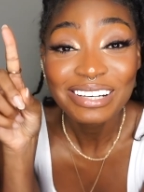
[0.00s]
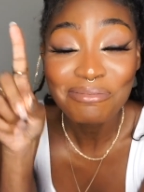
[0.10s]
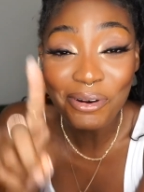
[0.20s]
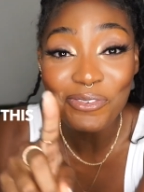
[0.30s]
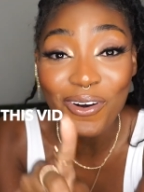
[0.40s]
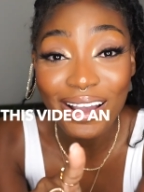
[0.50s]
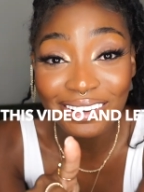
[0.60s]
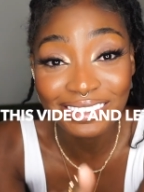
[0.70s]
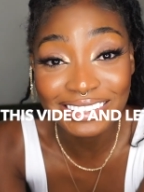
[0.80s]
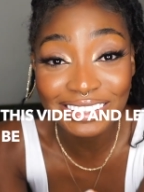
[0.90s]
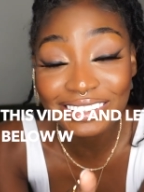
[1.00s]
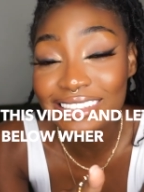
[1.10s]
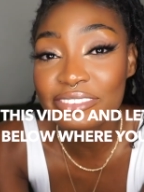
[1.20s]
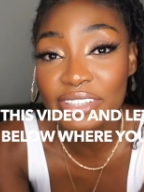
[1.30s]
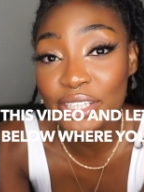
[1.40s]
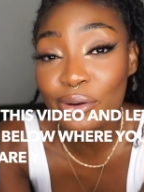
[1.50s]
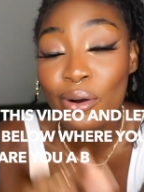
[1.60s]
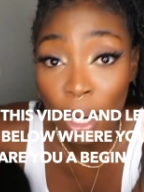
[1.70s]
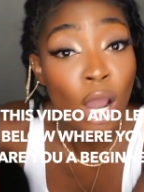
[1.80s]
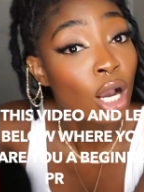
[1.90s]
Before I continue this video,
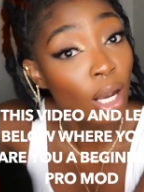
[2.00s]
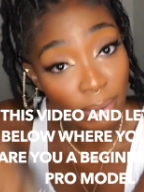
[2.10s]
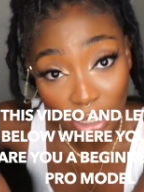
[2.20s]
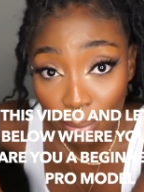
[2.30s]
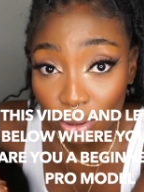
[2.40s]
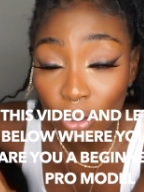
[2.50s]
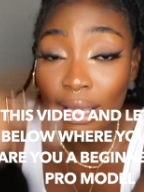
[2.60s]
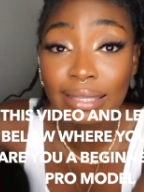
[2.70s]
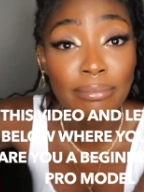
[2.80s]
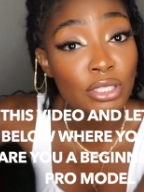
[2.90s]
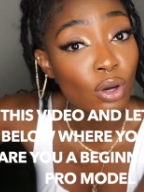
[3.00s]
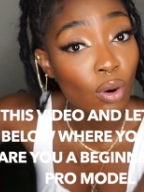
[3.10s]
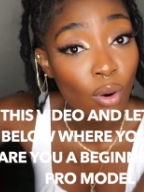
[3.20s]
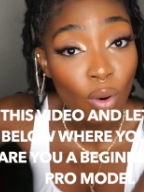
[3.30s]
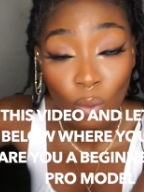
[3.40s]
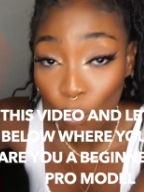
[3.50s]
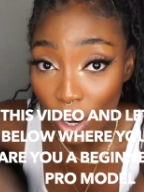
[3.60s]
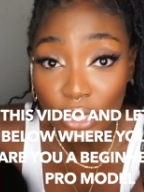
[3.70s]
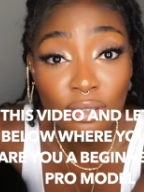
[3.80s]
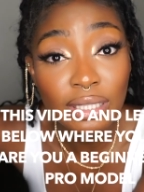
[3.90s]
comment down below and let me know
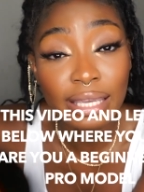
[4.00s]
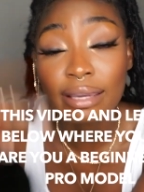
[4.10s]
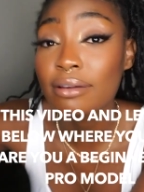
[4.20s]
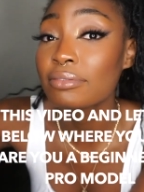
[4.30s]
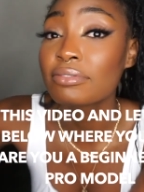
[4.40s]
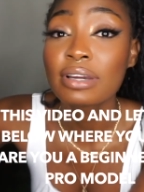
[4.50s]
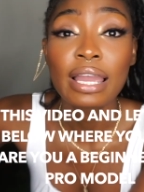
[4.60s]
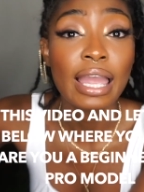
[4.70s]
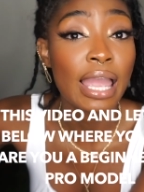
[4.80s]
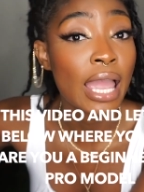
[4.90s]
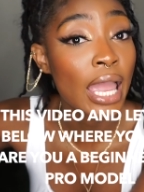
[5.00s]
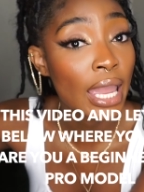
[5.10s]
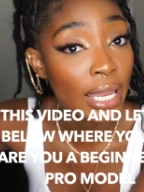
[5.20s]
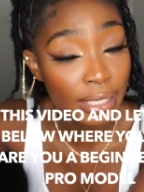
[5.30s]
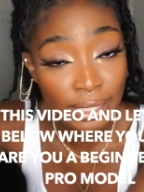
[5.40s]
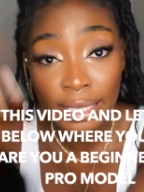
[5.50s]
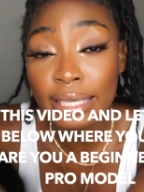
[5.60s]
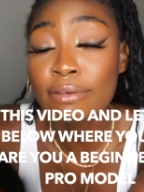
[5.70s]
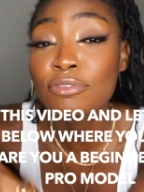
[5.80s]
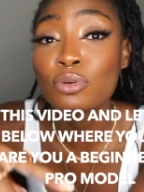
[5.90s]
where you live, and
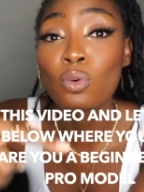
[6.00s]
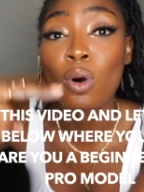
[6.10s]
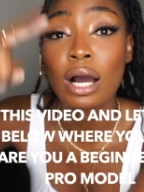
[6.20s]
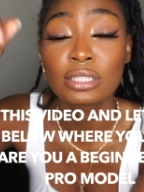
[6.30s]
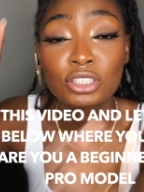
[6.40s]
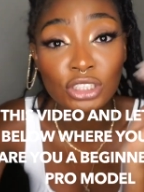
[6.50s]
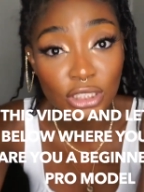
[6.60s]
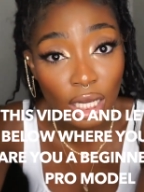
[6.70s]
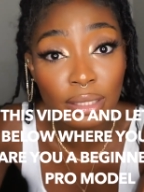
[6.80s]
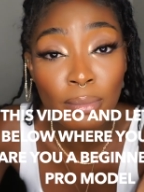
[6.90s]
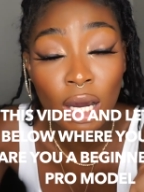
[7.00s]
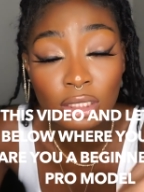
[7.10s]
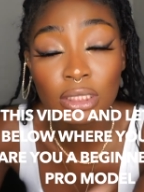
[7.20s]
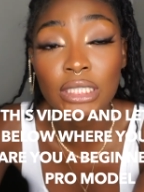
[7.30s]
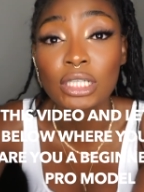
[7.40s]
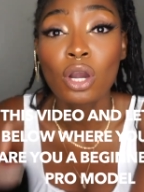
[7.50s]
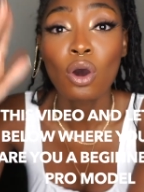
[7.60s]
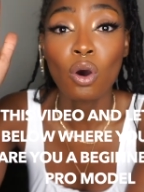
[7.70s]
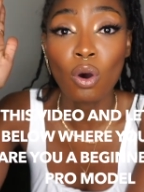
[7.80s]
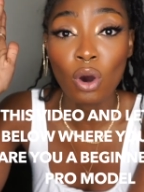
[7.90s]
if you are just starting modeling
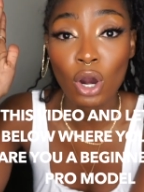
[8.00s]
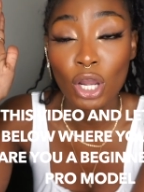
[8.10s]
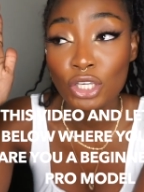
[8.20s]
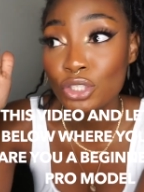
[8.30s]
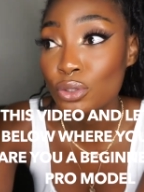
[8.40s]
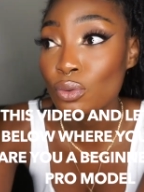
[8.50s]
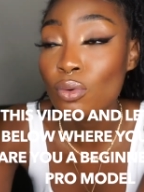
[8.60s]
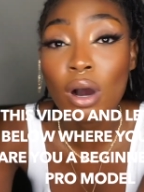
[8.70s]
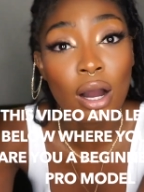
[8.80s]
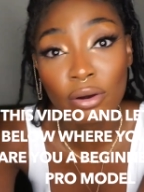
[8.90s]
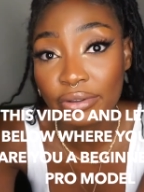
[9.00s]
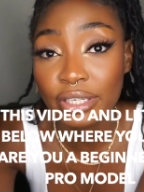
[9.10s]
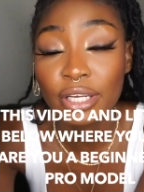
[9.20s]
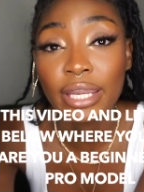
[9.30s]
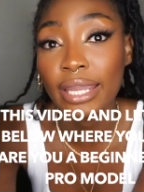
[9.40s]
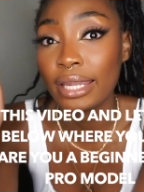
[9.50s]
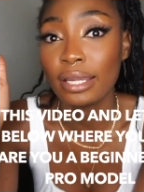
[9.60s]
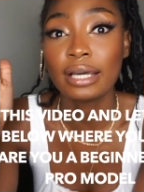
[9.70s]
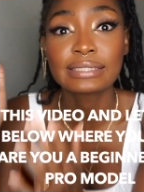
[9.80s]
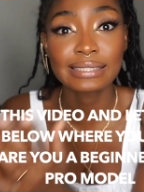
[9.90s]
or you are already
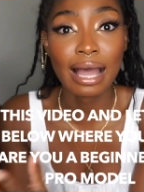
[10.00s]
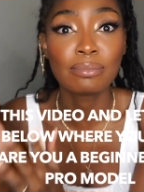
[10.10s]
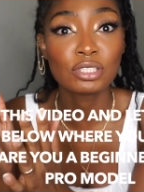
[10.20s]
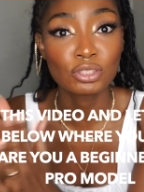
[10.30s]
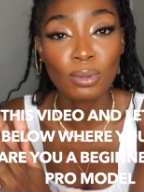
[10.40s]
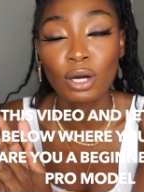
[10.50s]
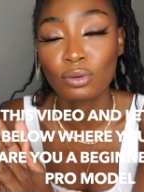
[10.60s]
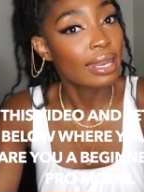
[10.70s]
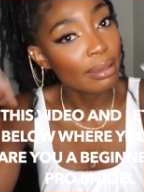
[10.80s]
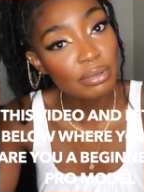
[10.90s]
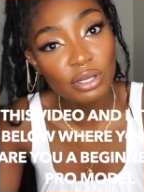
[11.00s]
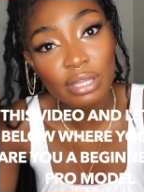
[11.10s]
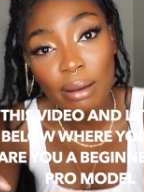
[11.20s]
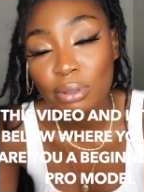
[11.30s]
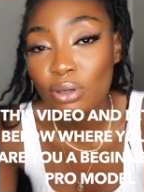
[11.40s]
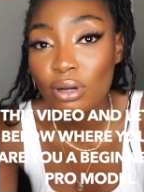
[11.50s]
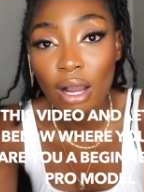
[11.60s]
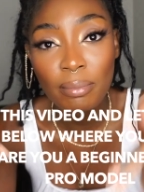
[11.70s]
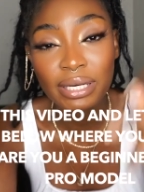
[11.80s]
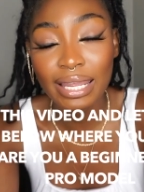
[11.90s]
a established model. Let me know down below.
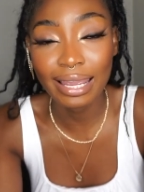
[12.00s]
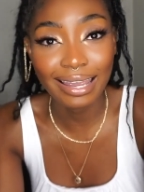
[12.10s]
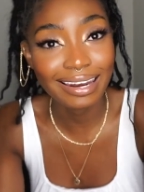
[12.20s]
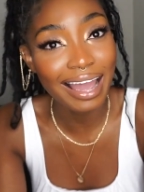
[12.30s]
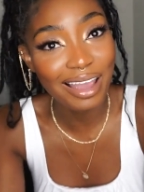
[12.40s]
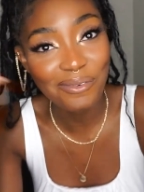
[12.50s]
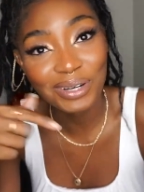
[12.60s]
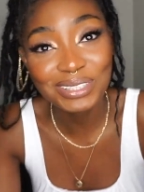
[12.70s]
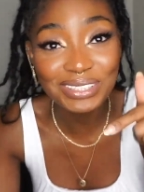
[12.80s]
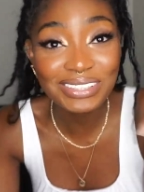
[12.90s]
Comment, and I want to